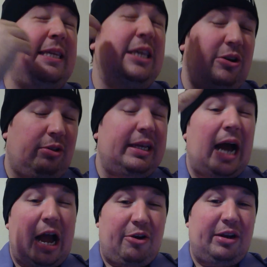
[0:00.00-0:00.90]
the yearly
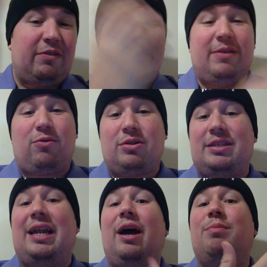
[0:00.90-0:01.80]
irony for me, of course, is
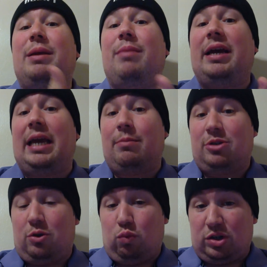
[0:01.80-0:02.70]
that I update my
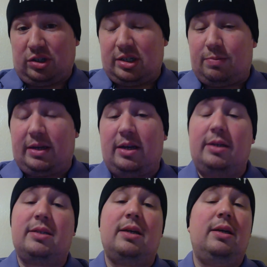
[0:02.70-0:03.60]
Amazon wish list
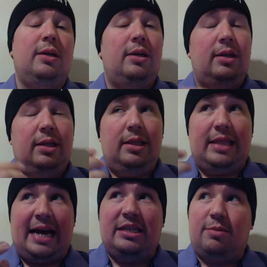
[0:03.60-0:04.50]
because
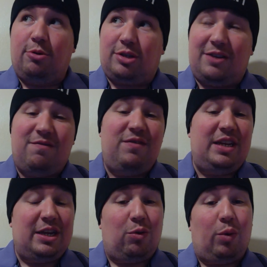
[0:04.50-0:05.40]
that is the most
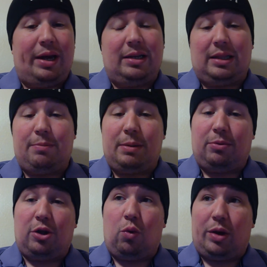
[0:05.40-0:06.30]
convenient way to let
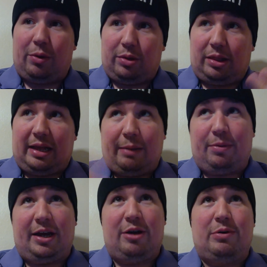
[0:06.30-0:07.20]
people know what I would like.
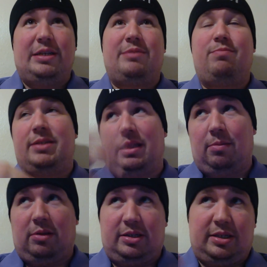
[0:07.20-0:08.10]
But I always send
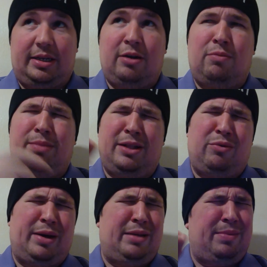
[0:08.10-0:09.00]
them the list and say, oh, by the
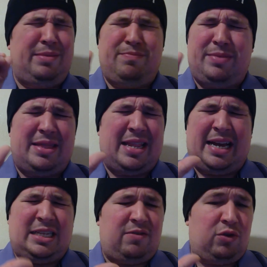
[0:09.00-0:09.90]
way, it'd be
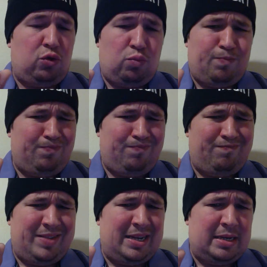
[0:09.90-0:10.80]
nice if you
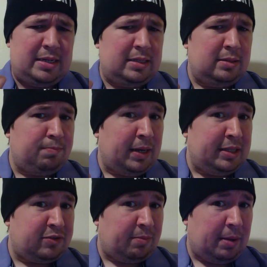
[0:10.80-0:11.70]
didn't buy
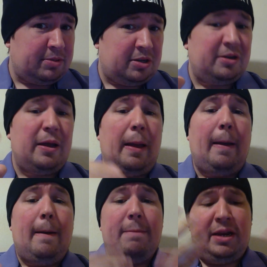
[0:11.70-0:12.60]
this from Amazon.
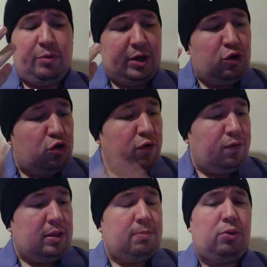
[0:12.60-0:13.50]
But anyway, good
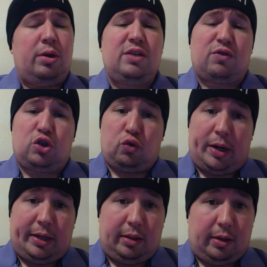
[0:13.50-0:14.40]
for the employees for
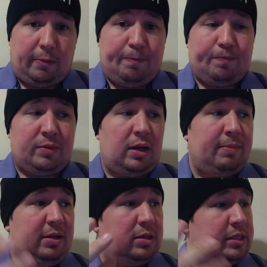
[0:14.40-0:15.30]
striking, though. I
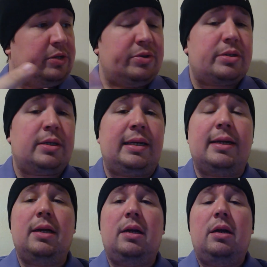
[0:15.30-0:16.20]
mean,
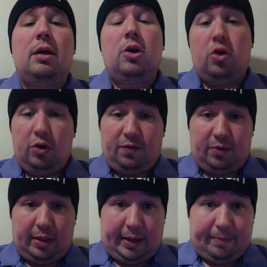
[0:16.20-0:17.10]
seriously, good
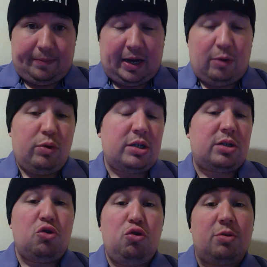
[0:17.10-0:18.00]
for them. I wish
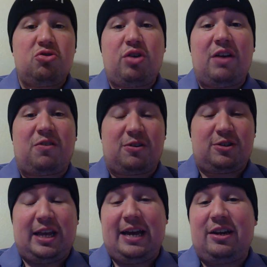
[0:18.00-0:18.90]
Uber
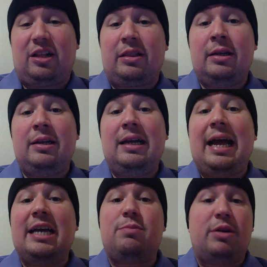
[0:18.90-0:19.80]
drivers had a,
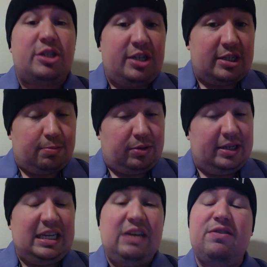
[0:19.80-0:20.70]
as much
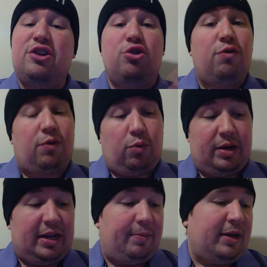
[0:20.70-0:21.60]
discipline even to do it for
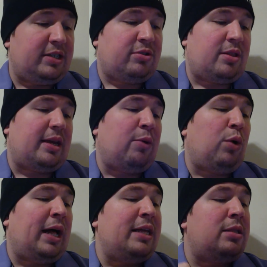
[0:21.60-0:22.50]
one day. Because here's the thing.
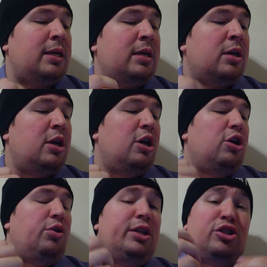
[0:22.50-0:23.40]
Well, I think
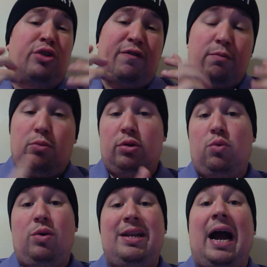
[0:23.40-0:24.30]
you need to strike for more
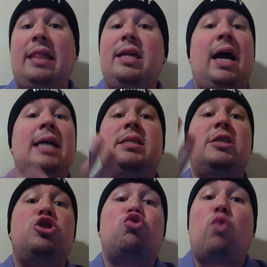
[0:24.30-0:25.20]
than one day. I think I'd say
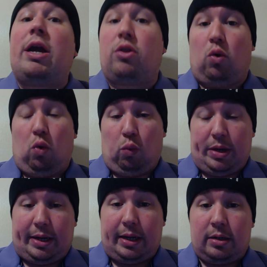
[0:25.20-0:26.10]
strike the whole
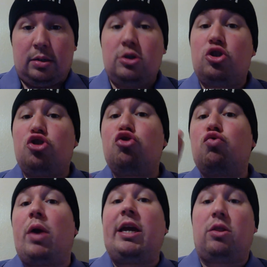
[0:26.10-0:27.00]
weekend.
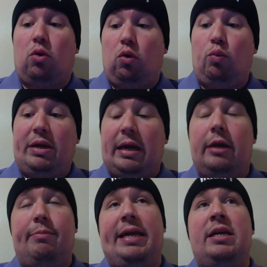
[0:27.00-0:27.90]
Strike the whole
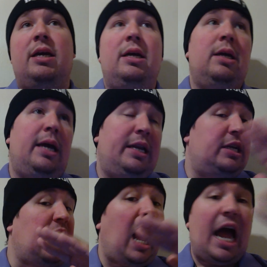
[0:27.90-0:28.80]
weekend. Make an
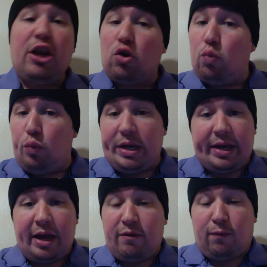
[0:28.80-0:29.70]
entire
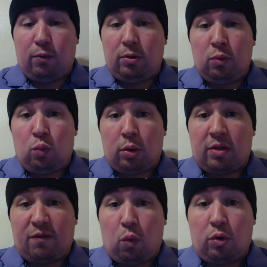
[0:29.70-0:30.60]
weekend full worth
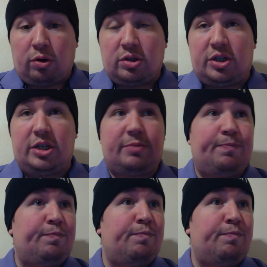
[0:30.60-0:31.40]
of orders just,